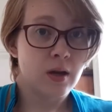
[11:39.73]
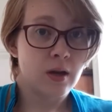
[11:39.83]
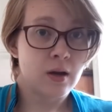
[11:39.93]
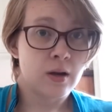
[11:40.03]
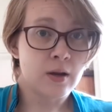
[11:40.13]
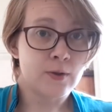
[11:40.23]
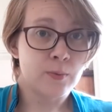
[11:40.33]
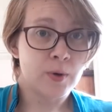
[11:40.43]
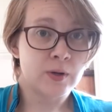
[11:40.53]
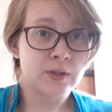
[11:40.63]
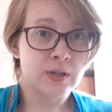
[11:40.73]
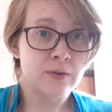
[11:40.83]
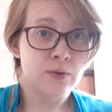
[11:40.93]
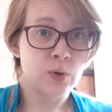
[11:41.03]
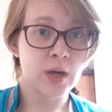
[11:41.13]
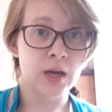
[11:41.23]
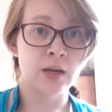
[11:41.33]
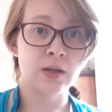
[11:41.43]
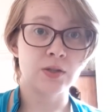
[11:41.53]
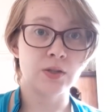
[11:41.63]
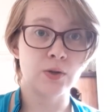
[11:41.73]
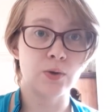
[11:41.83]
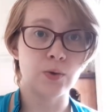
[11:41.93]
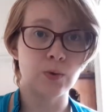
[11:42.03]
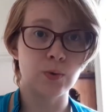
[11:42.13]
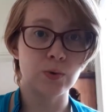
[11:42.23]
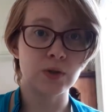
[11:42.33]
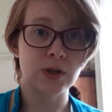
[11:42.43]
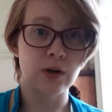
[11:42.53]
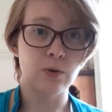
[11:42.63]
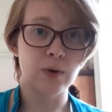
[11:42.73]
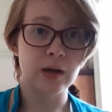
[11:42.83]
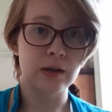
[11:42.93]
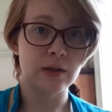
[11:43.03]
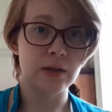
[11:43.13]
another person, if you can, to share it with,